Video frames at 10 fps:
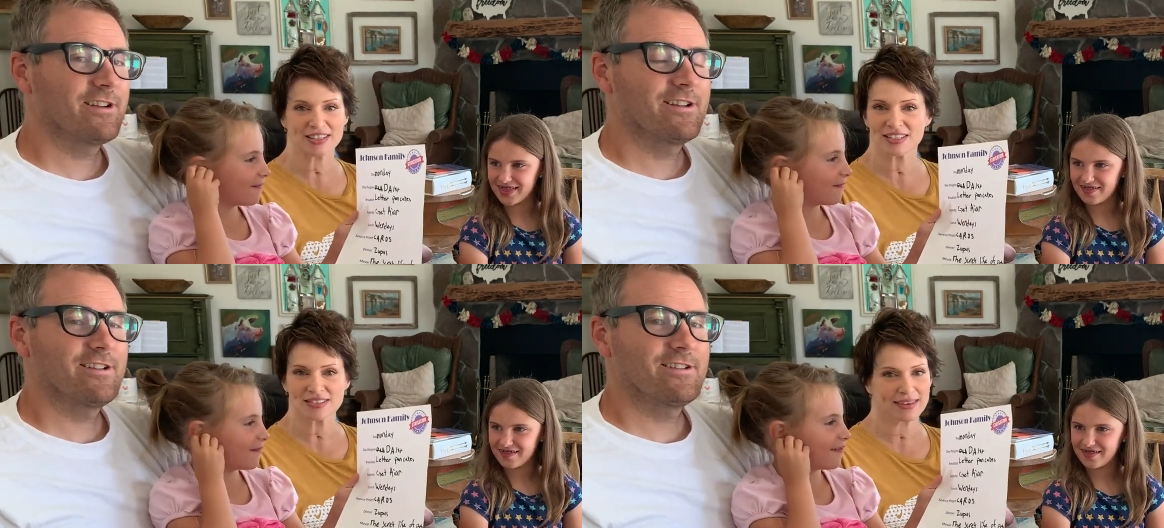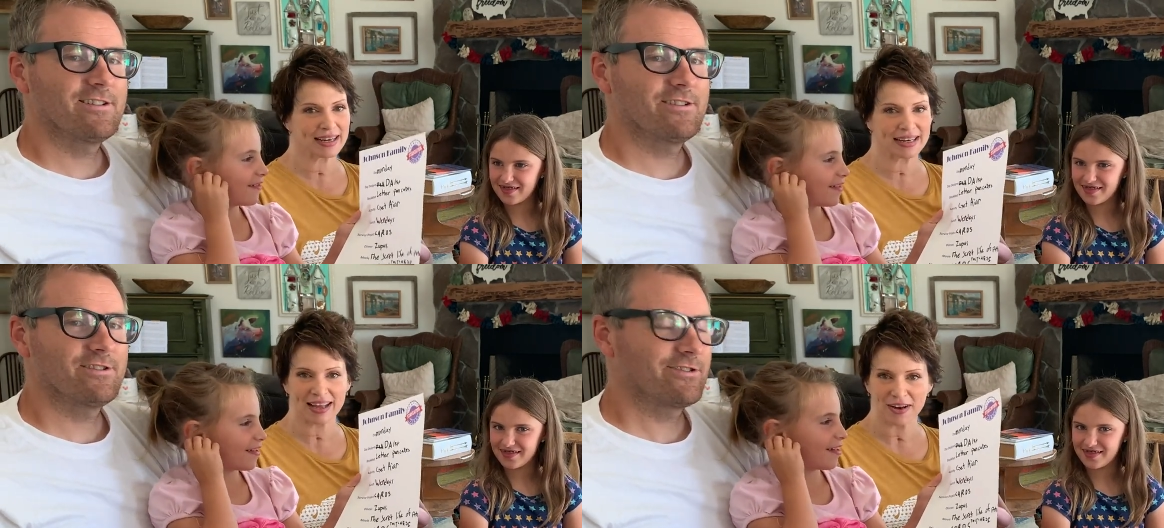Speaker 1: She's ready to
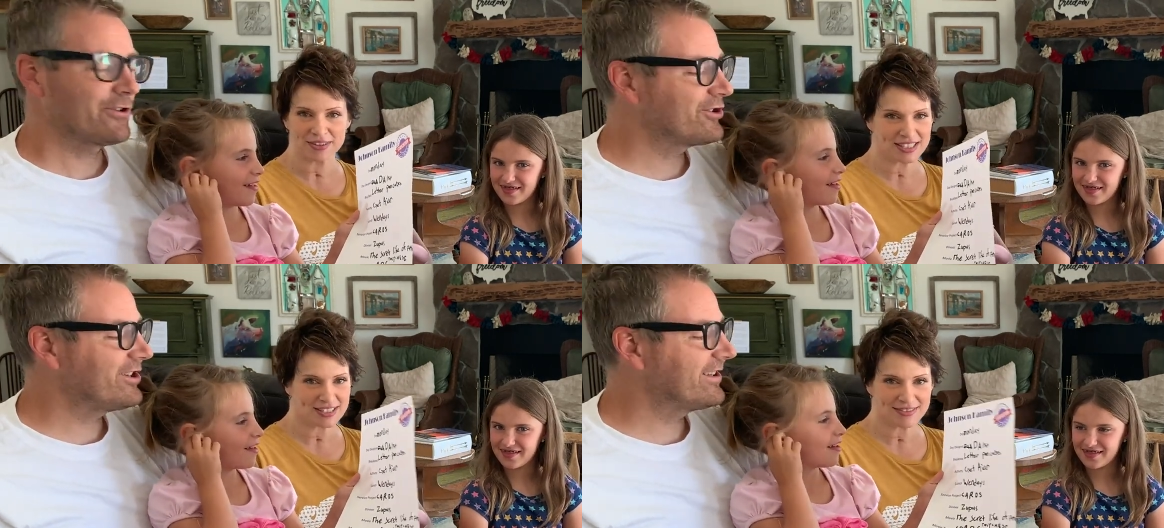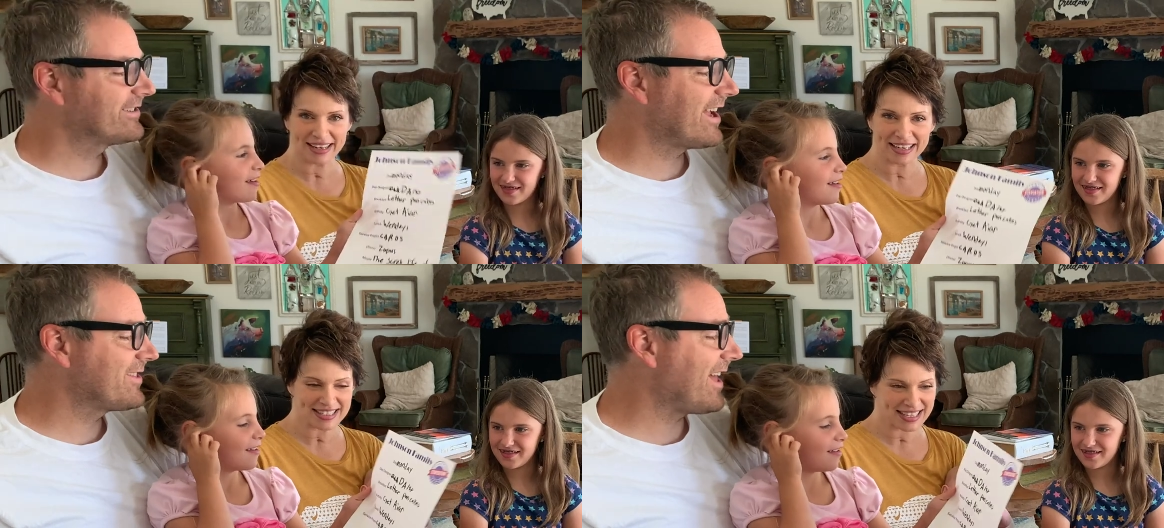go. So She's she
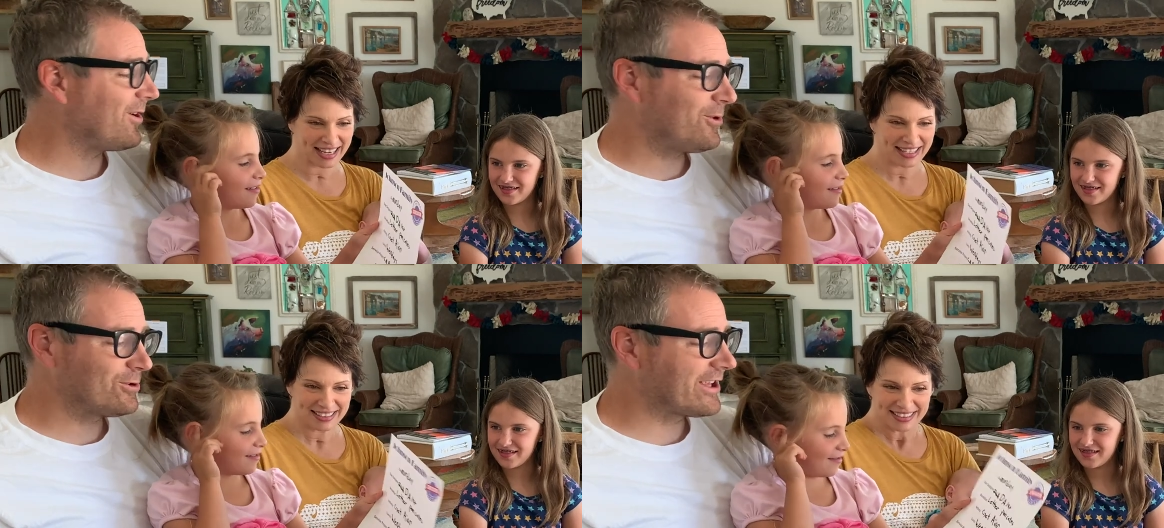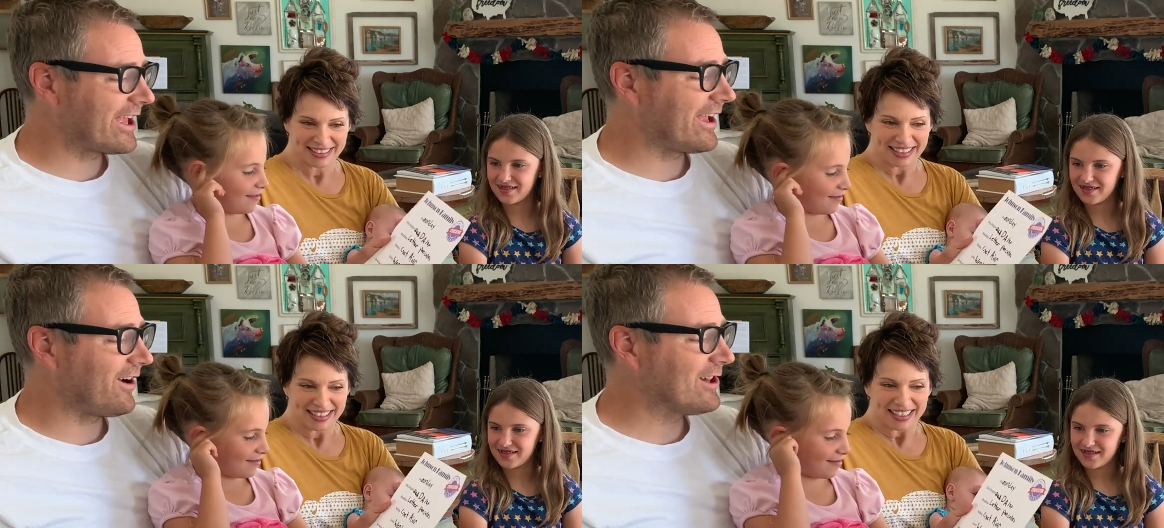designed
Speaker 2: that whole day,
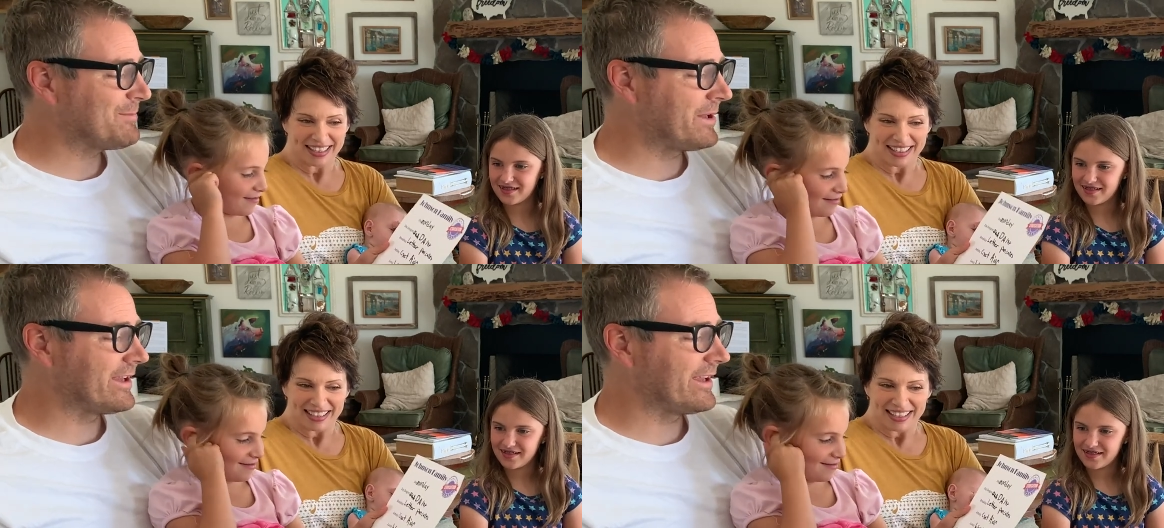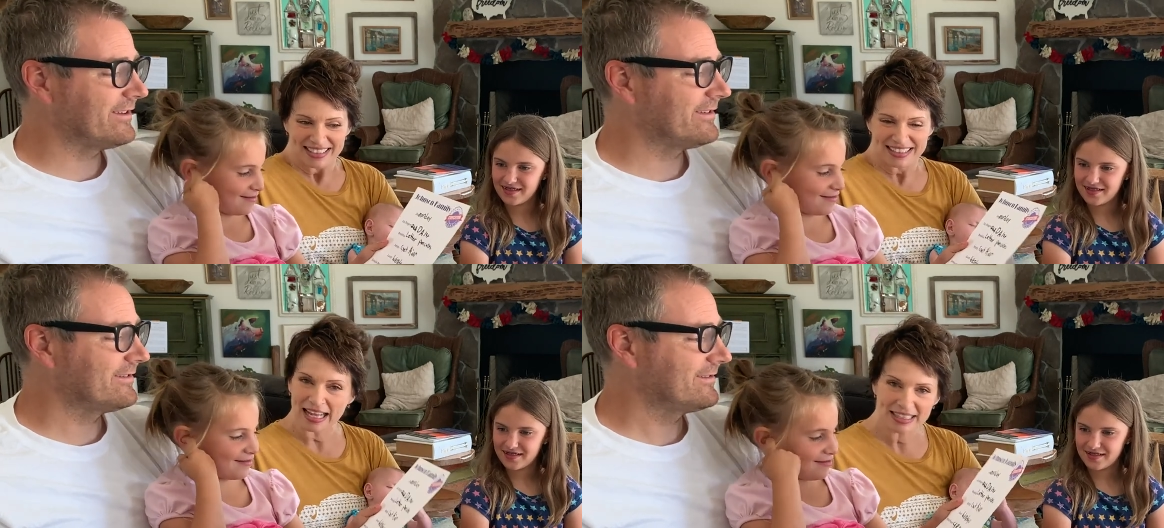all Monday.
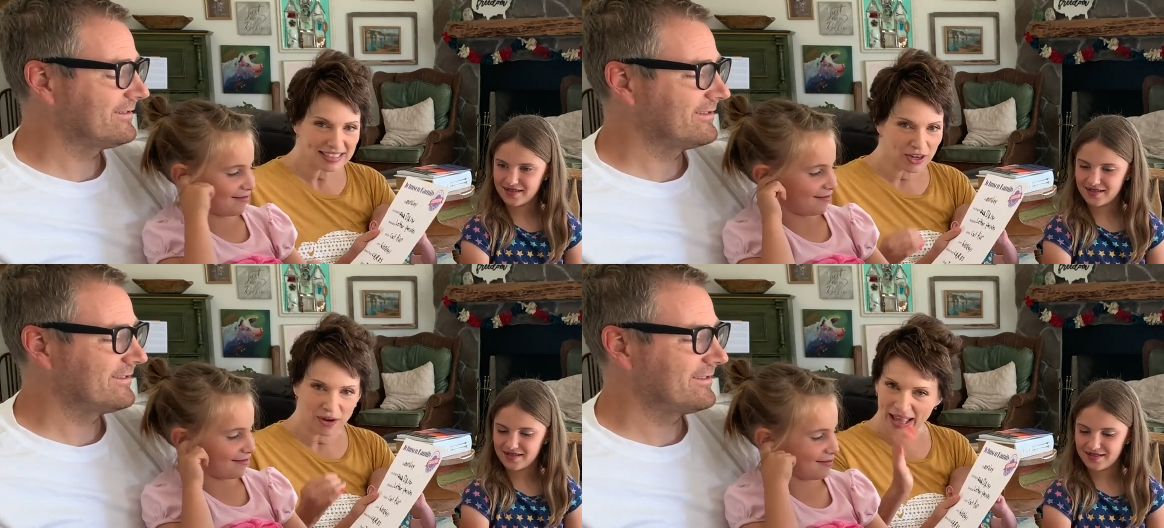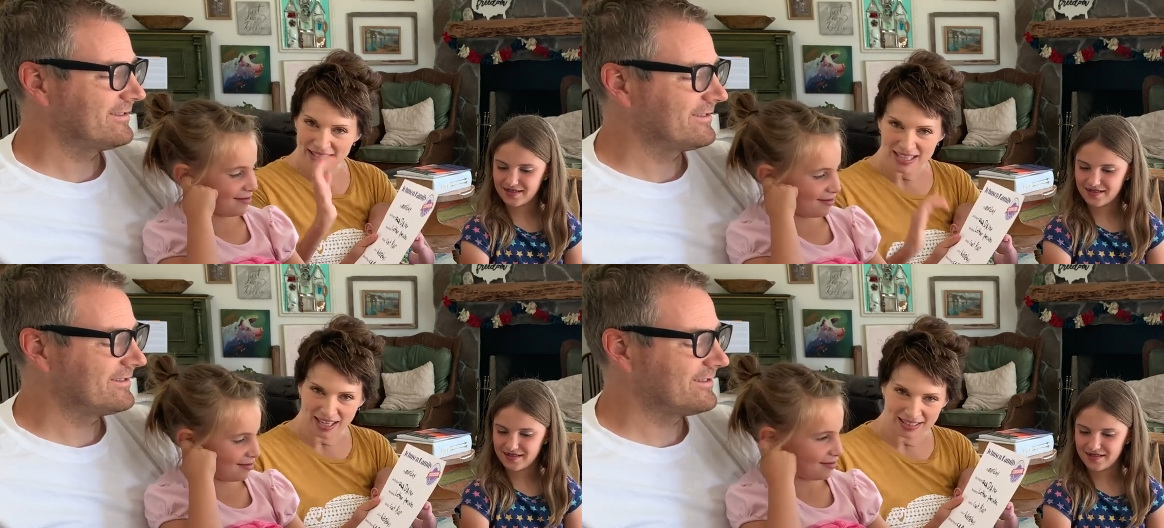
Speaker 1: Tell, go ahead,
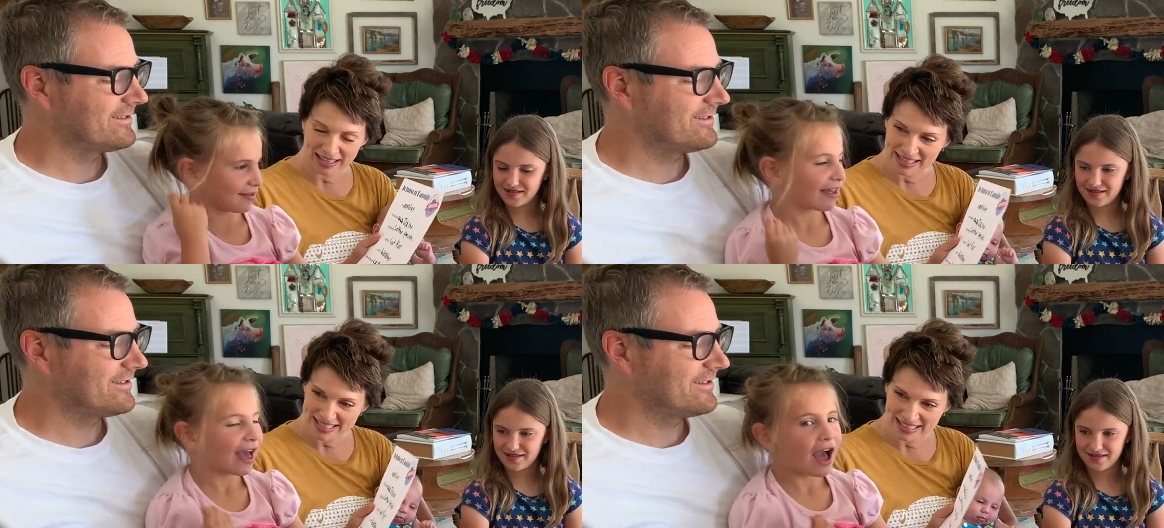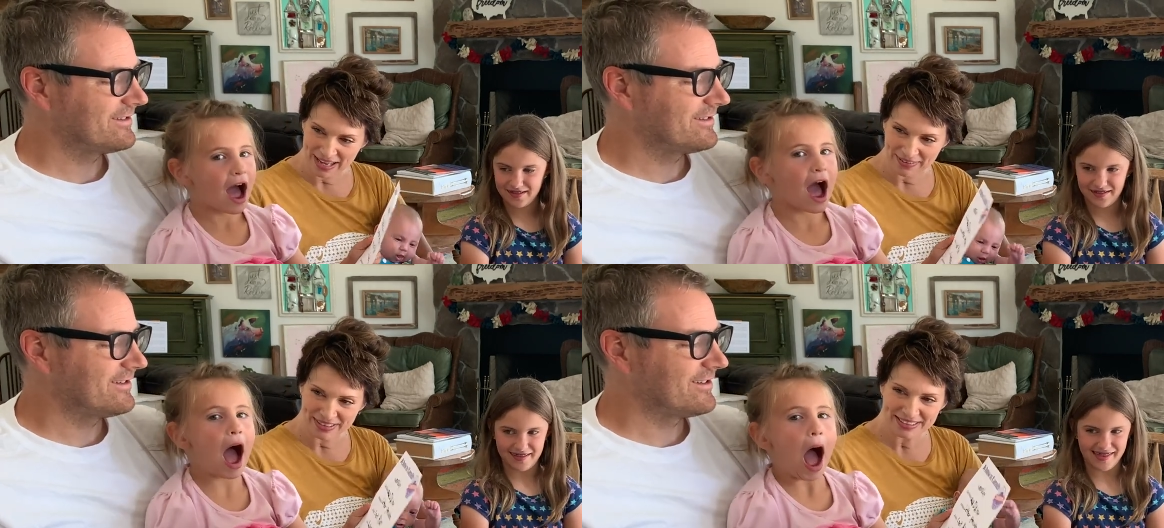talk loud, nice and loud.